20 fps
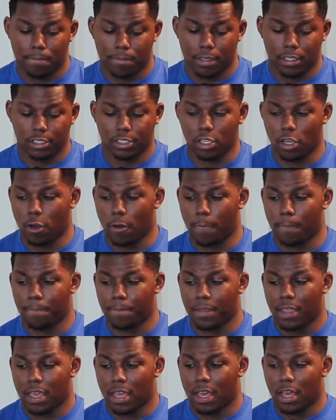
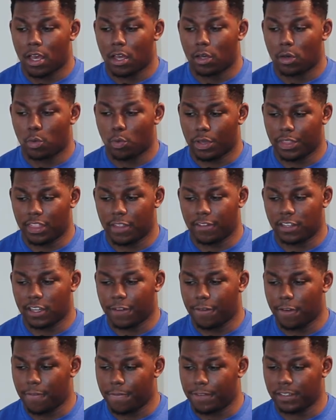So when the
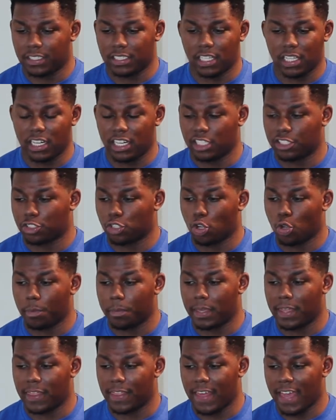different facilities told
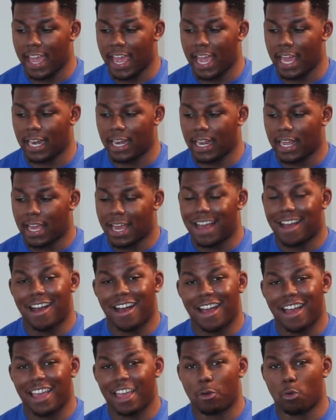me that,
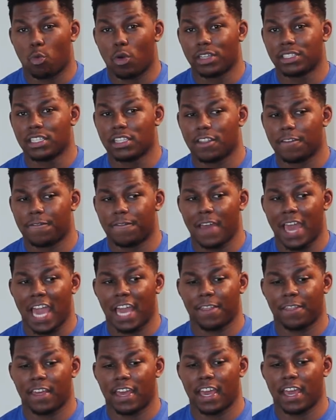it wasn't the
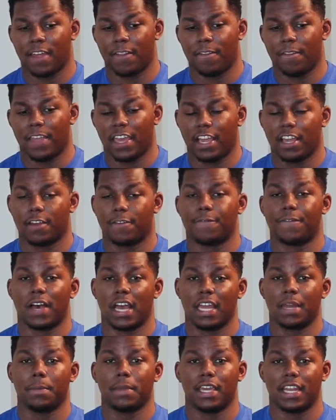fact that they could
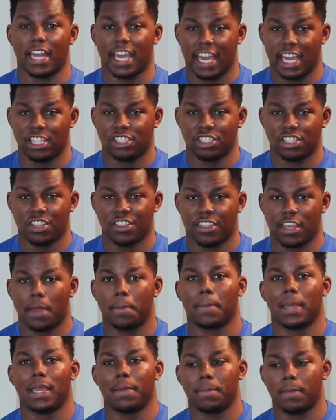find me an agent that
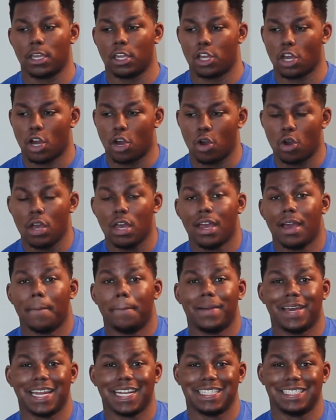made me go,
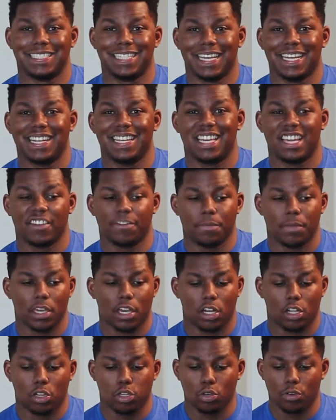but it did give me a
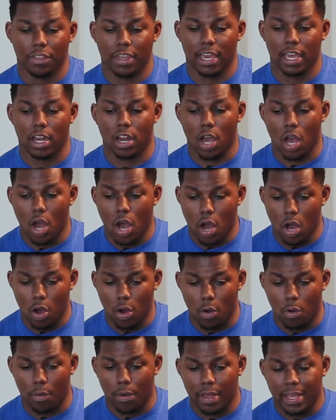clue that,
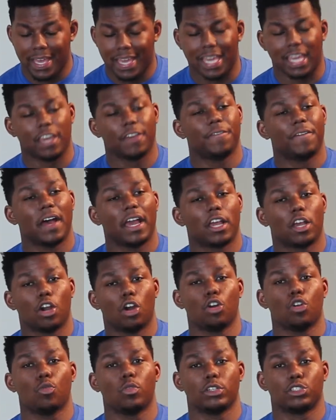oh, if I
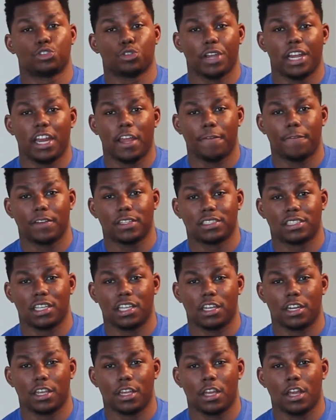go to a training
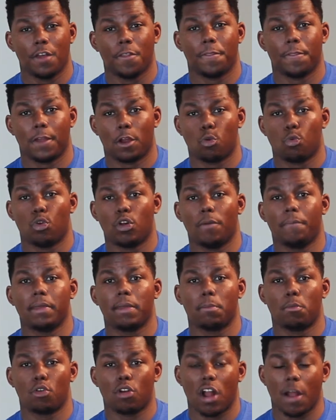facility, there will be
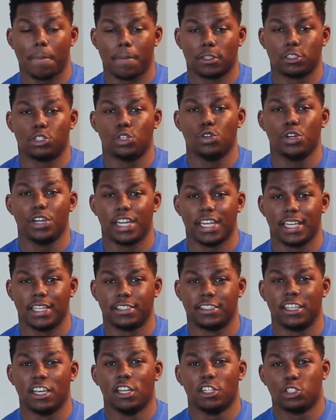more
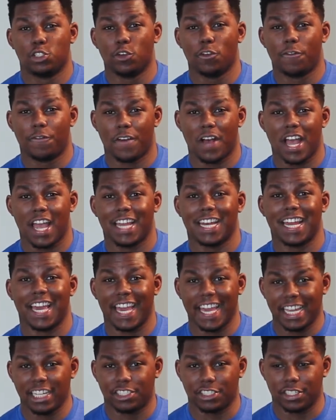opportunities to find
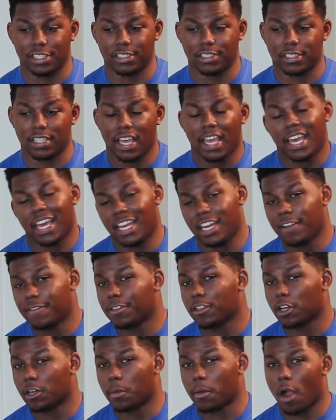agents. And if
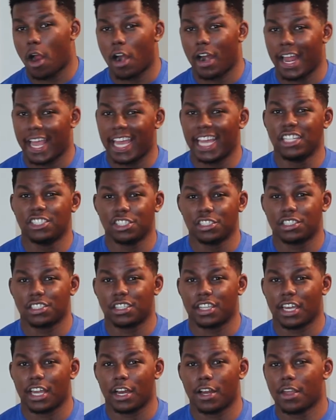there are agents
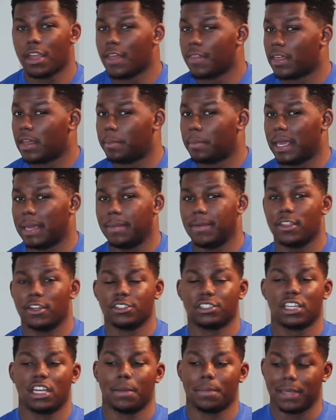there, then maybe
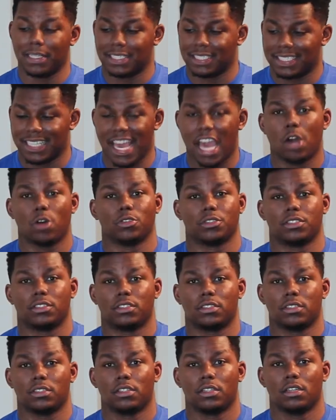there's going to be
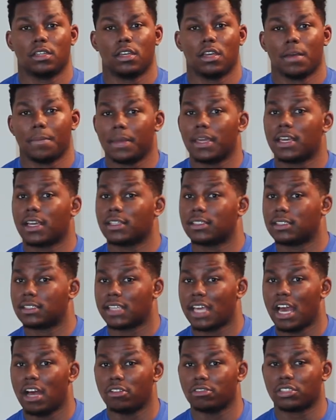scouts. Because
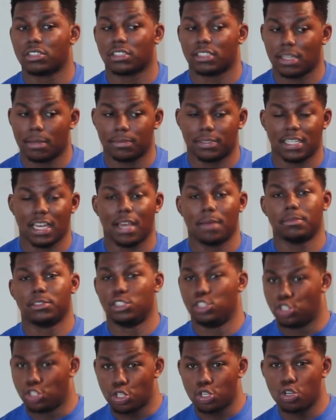scouts sometimes
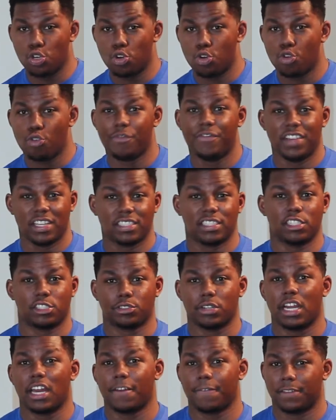do visit
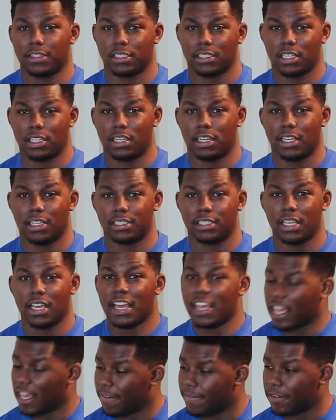training facilities
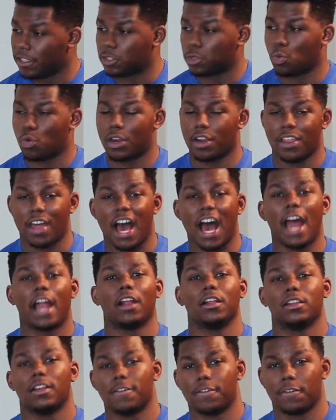if it's one of the
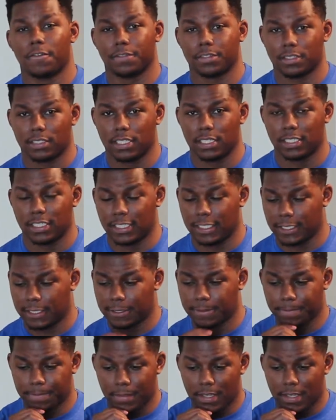higher level facilities.